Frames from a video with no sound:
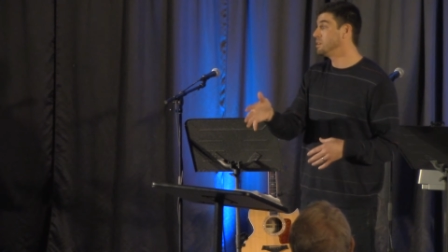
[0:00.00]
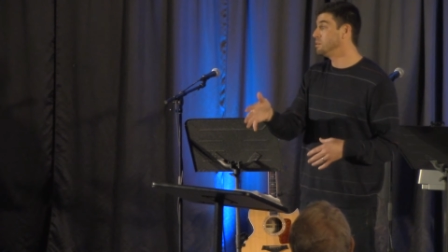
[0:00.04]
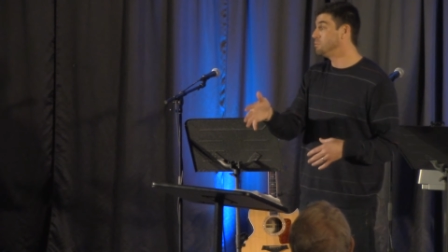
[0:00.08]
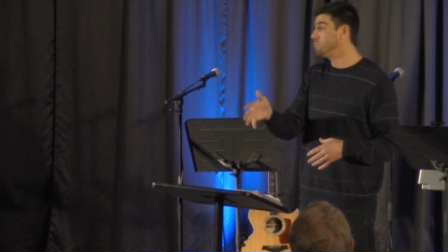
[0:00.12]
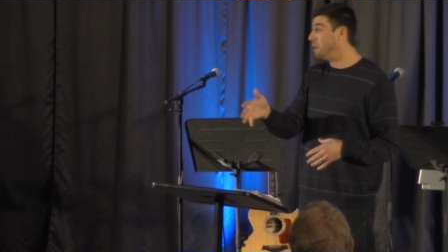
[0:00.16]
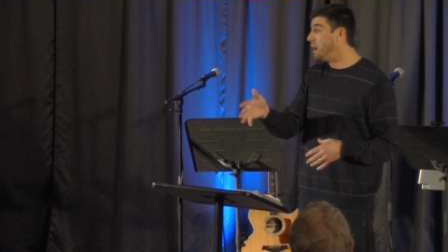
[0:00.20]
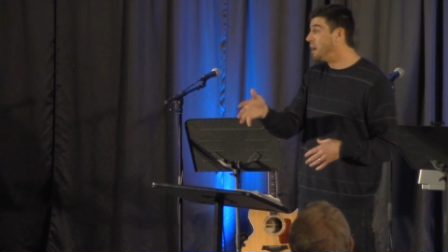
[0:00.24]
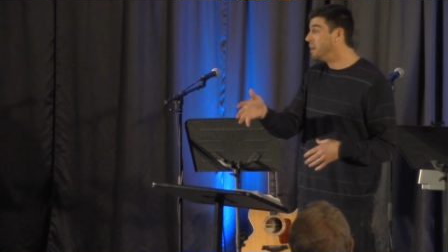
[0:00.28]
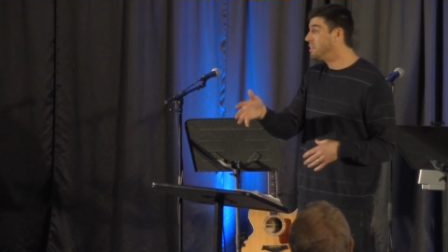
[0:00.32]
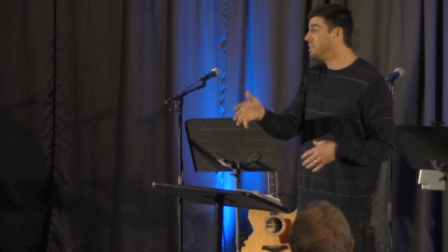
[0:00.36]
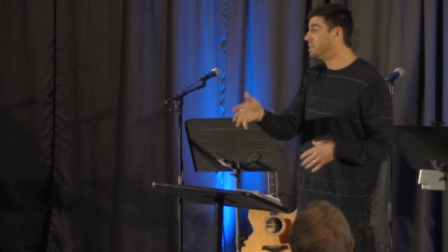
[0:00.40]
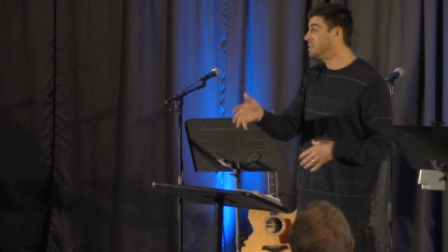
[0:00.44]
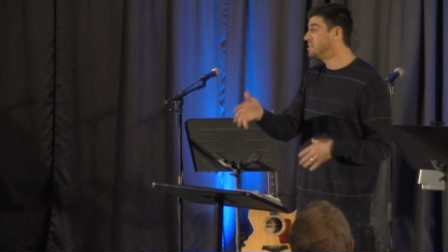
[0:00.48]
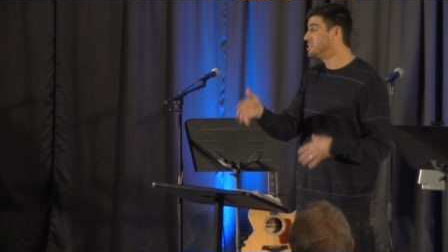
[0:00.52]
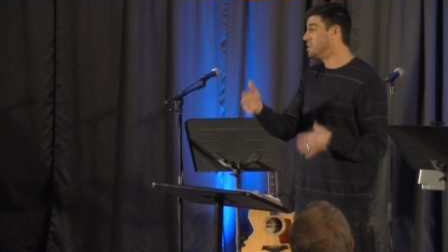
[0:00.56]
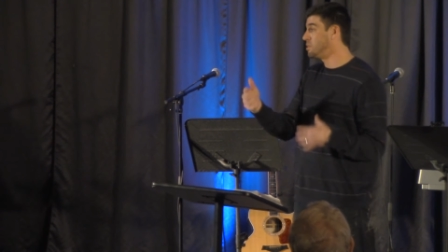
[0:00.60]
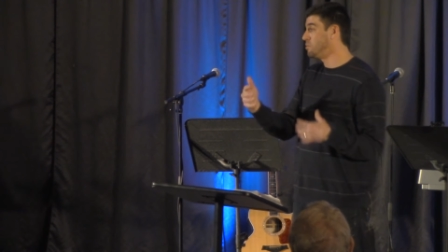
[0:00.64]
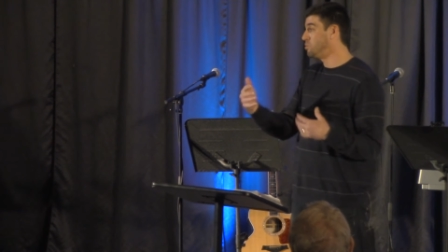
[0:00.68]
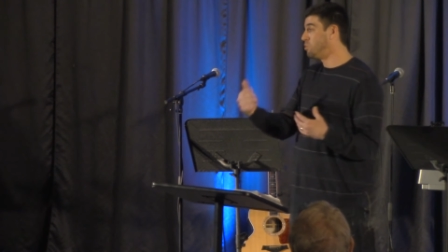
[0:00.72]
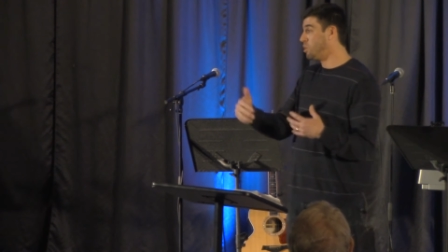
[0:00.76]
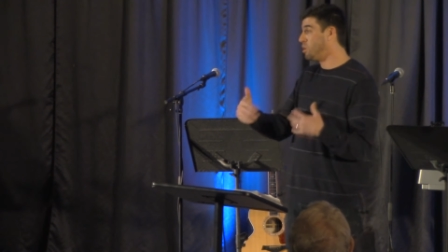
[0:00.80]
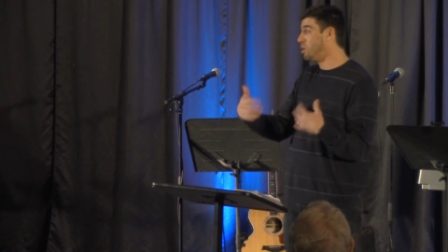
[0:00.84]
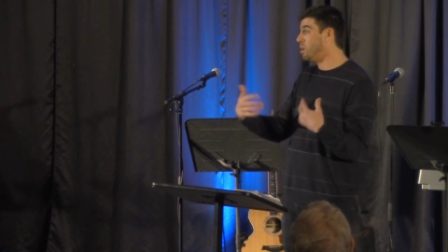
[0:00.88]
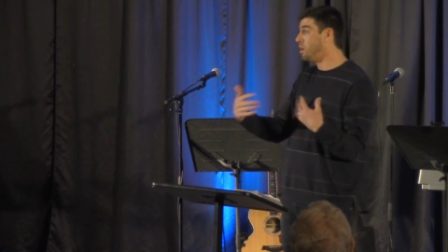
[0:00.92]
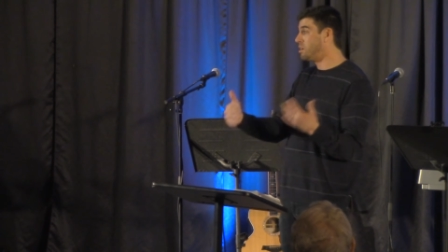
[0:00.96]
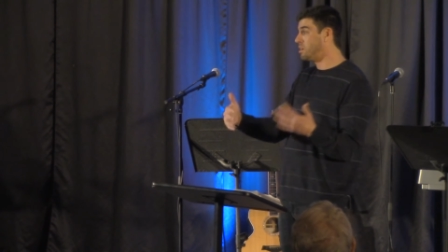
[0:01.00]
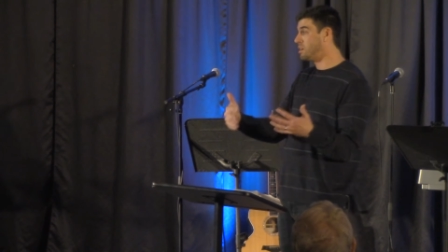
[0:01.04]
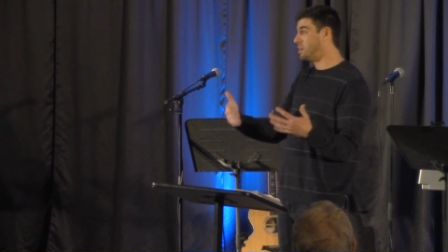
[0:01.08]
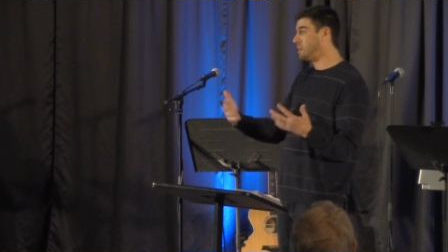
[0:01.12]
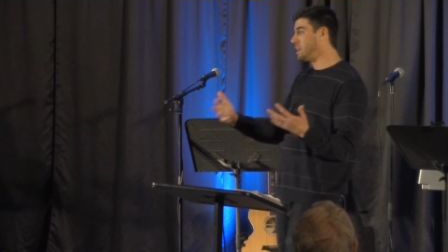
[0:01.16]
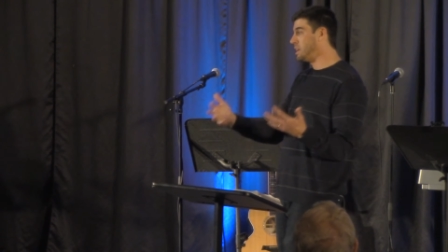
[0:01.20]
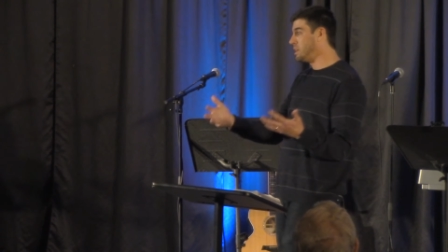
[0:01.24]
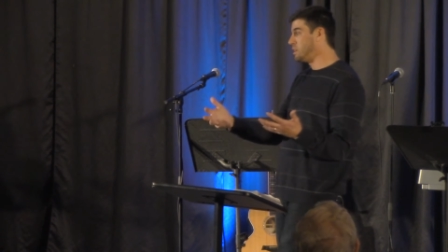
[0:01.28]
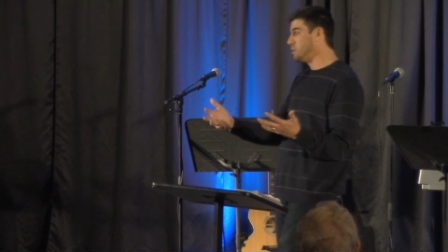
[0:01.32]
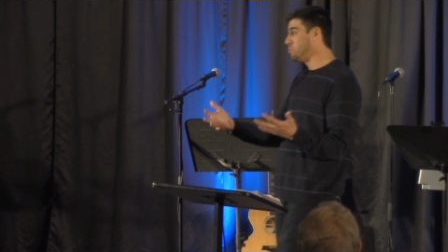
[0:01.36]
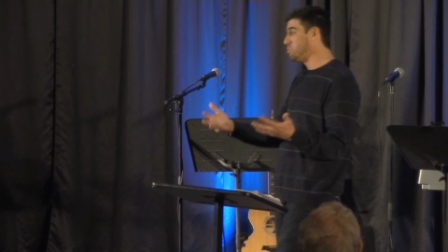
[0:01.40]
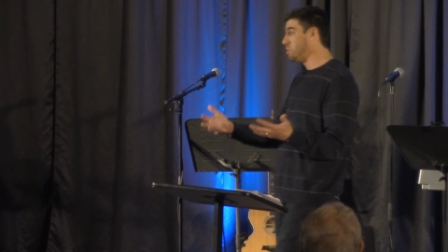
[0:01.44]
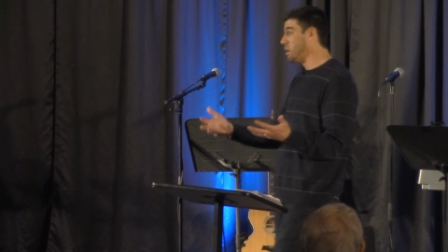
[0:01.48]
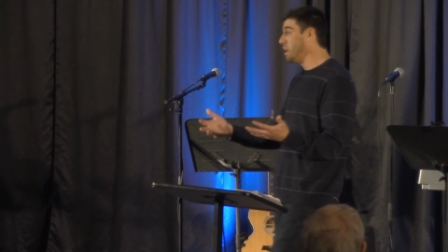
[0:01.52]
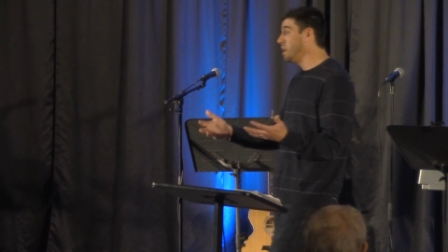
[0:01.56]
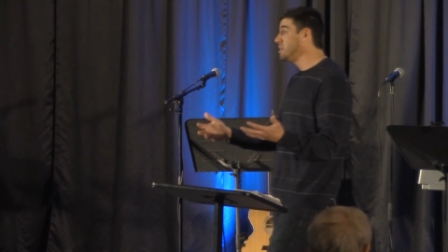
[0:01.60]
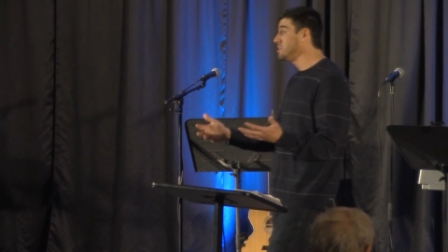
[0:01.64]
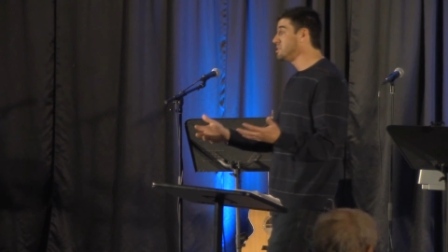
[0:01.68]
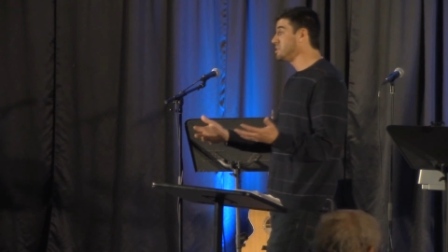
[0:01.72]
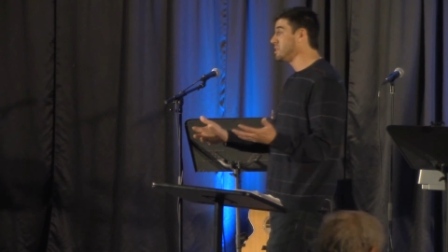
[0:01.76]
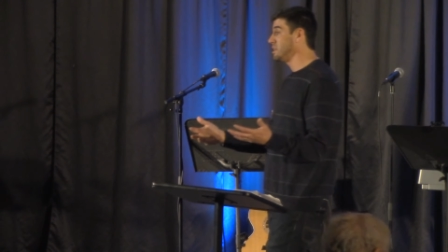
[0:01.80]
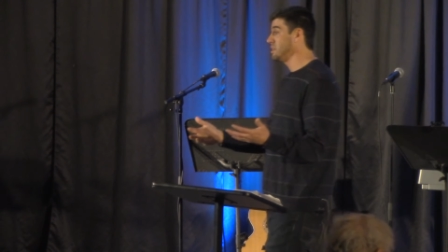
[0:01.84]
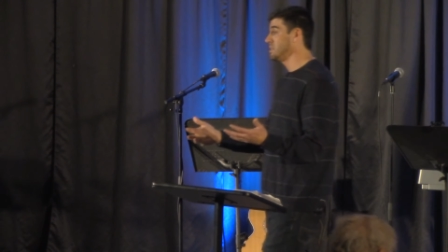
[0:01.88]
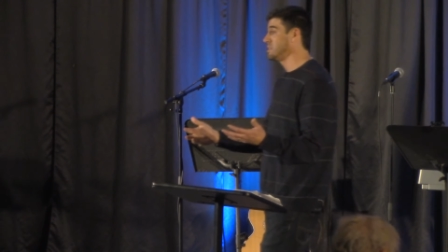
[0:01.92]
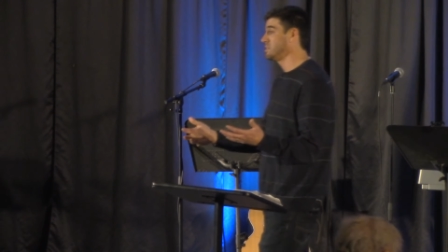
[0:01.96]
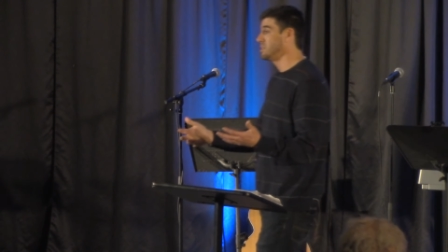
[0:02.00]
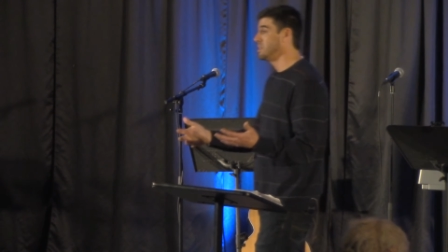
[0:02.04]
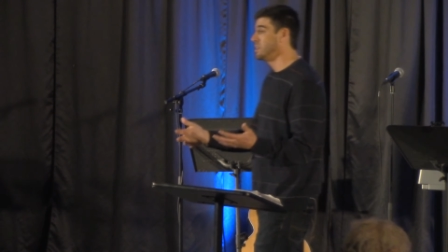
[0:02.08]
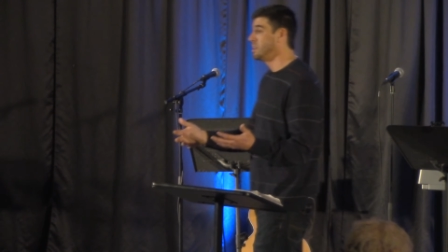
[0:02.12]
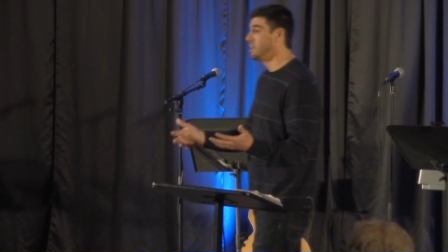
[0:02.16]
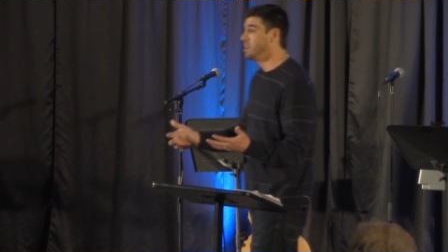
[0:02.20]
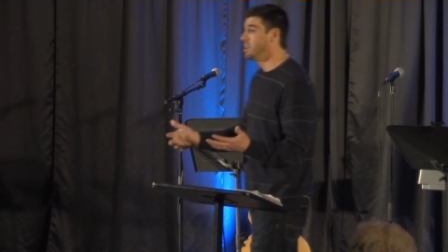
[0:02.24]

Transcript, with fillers: to buy this and we're already in the process.